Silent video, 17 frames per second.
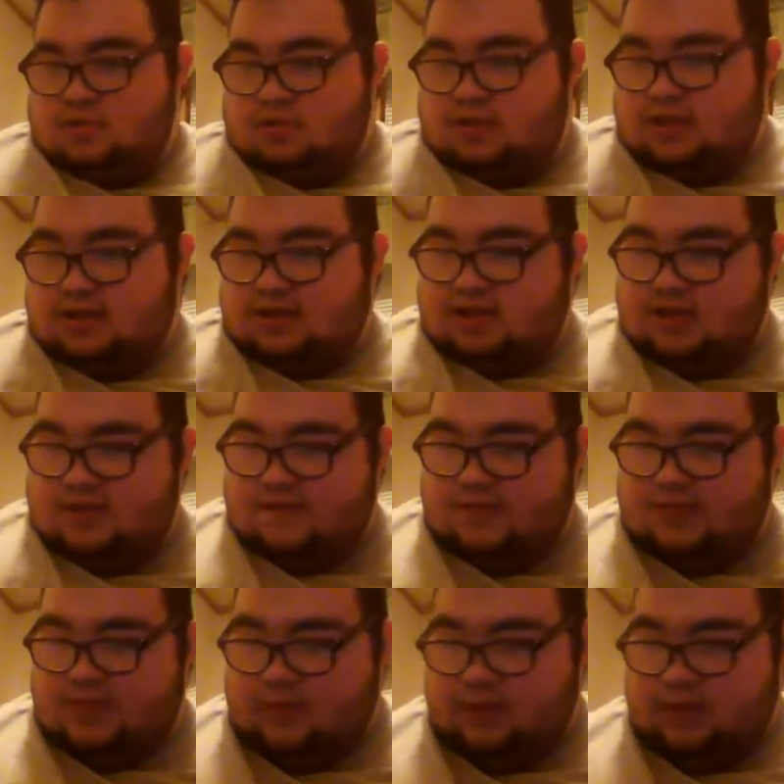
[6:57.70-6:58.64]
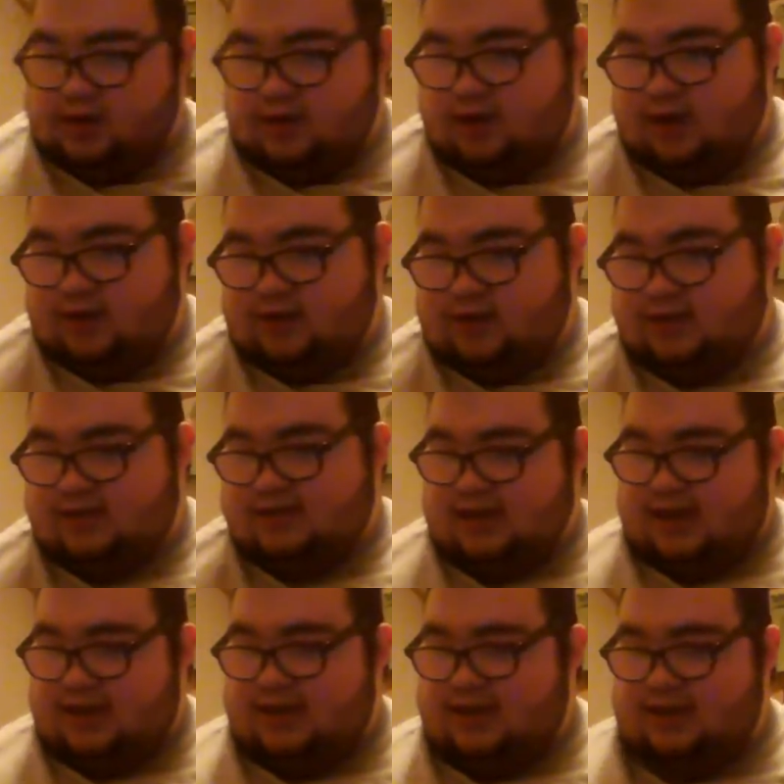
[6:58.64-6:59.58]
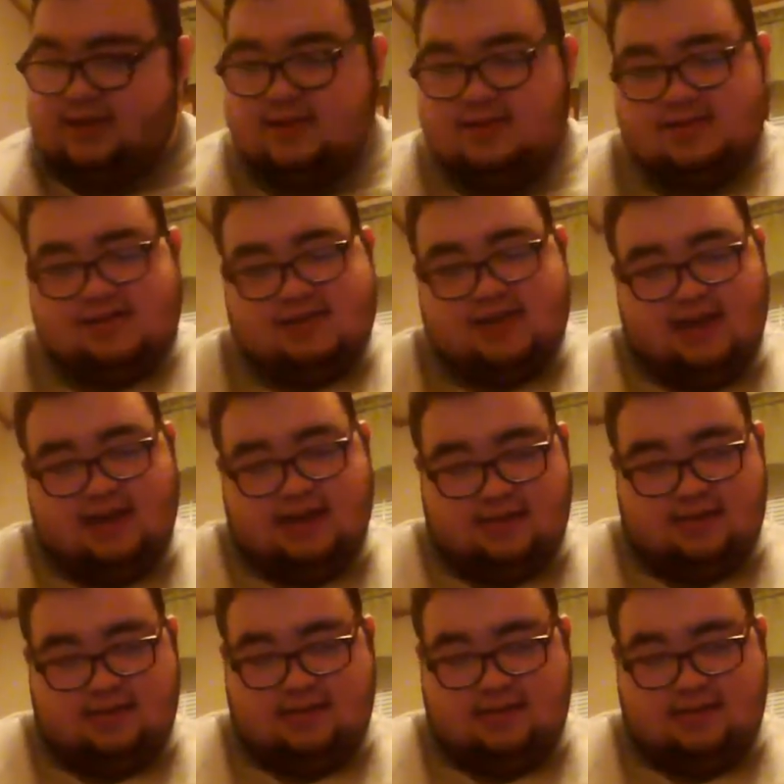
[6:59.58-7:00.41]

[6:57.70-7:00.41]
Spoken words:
Next up, the 1 card that's not in this deck